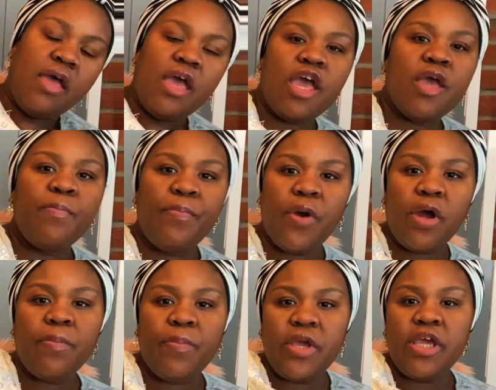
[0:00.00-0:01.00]
A
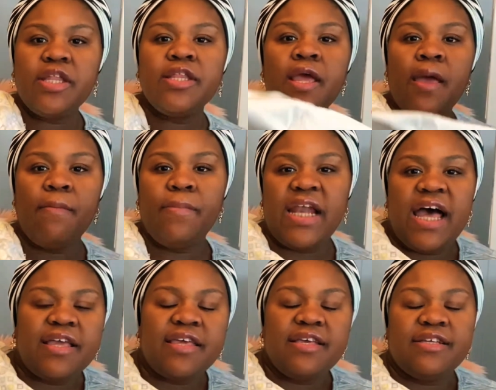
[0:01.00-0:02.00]
burping
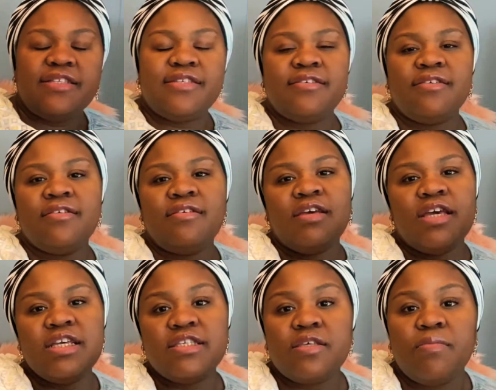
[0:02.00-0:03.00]
blanket
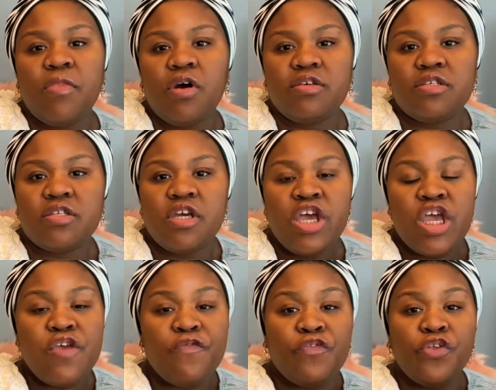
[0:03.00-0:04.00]
is a must.
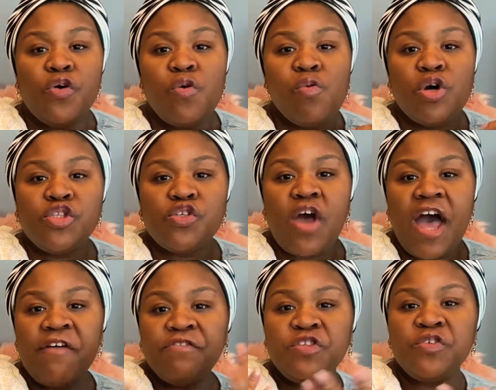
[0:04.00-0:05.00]
If you don't want to
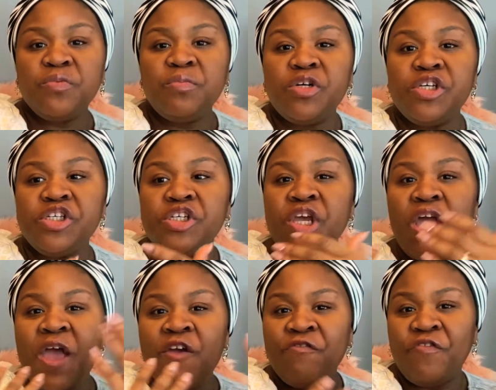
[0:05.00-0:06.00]
have too much
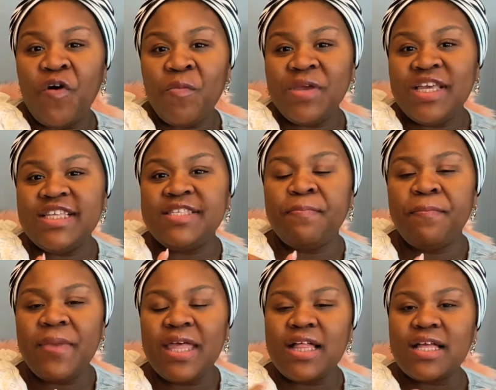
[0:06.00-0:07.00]
vomit,
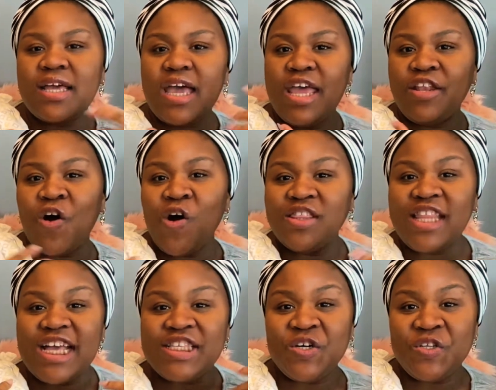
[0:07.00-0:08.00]
milk, and all
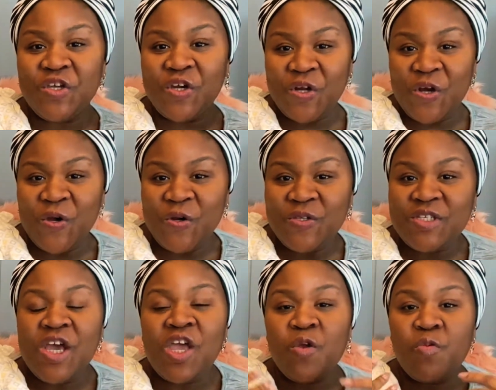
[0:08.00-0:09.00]
that on your clothes,
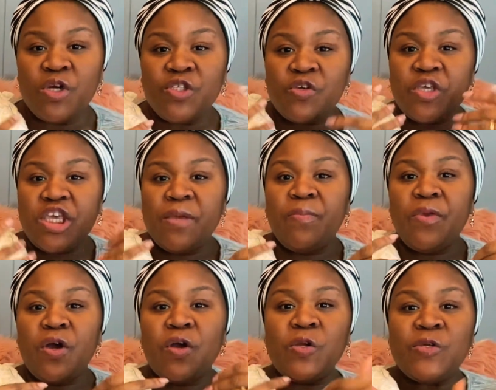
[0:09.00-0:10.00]
you want to keep
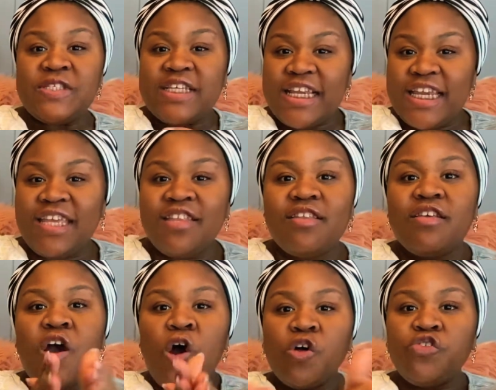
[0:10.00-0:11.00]
your clothes clean
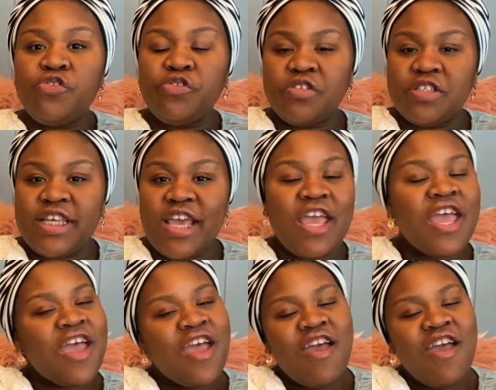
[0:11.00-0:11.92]
all through the day.